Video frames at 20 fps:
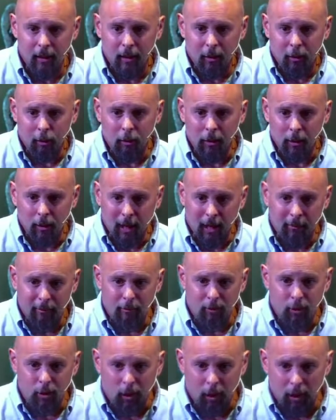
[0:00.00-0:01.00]
When you have
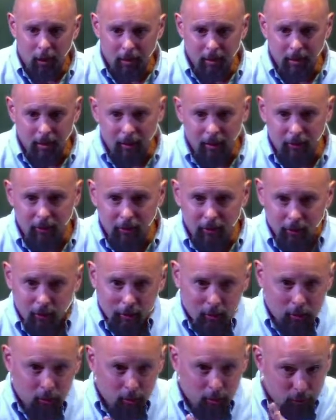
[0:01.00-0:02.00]
jaundice,
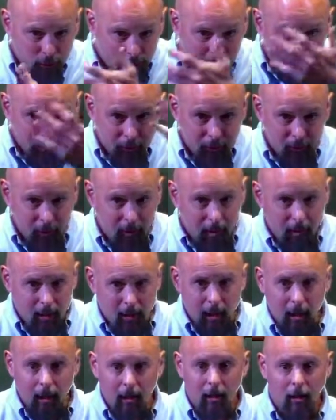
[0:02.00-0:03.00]
you just see
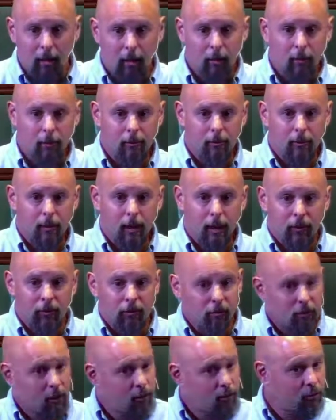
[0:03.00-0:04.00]
yellow. It's
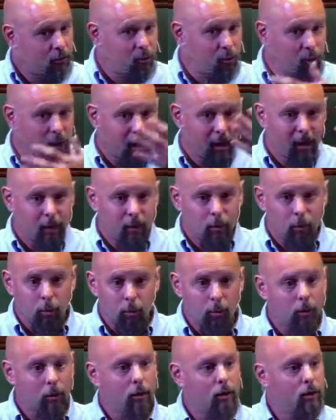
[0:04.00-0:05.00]
just the way the
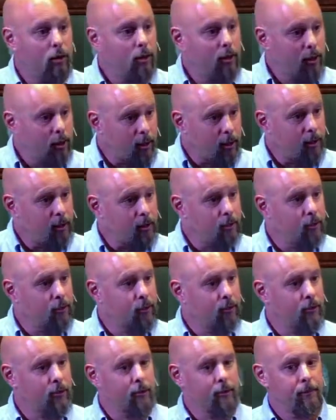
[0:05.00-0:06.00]
world looks.